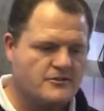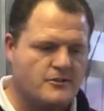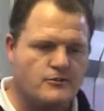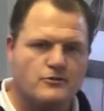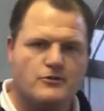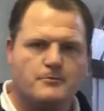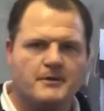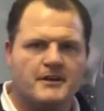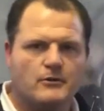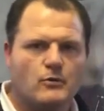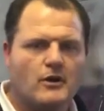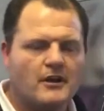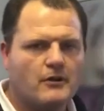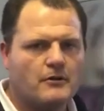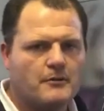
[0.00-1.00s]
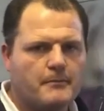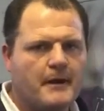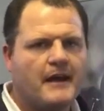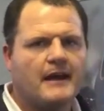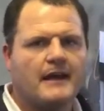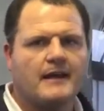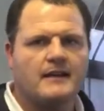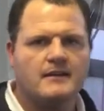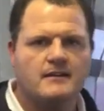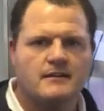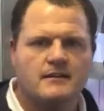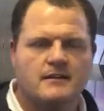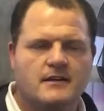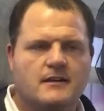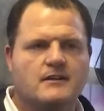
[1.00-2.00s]
So you could be in quite a lot of
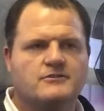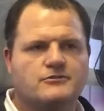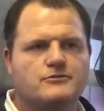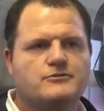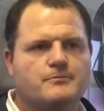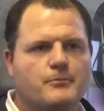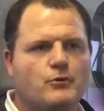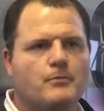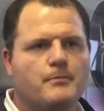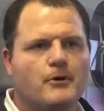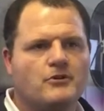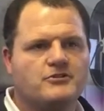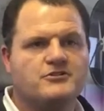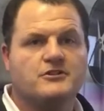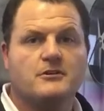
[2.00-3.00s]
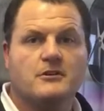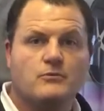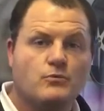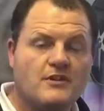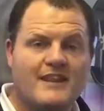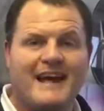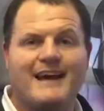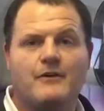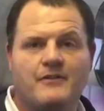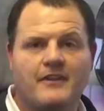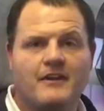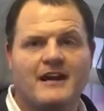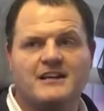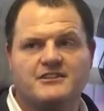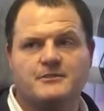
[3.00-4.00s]
pain due to poor posture
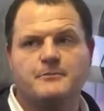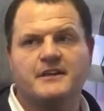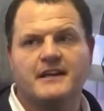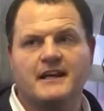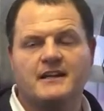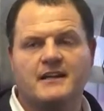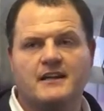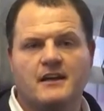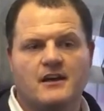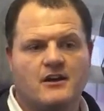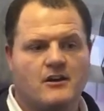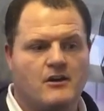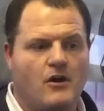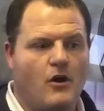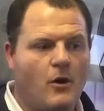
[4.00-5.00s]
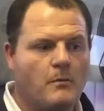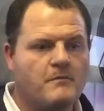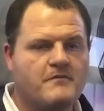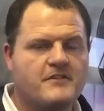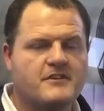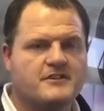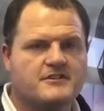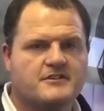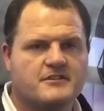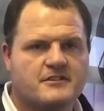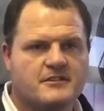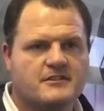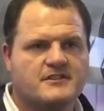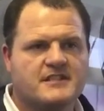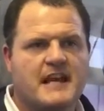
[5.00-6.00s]
without there actually being any
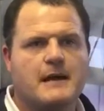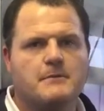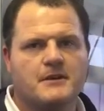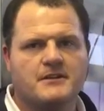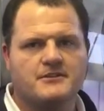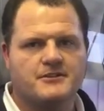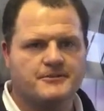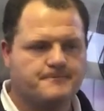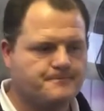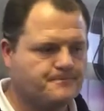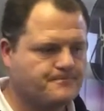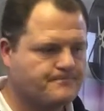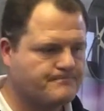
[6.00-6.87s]
obvious damage.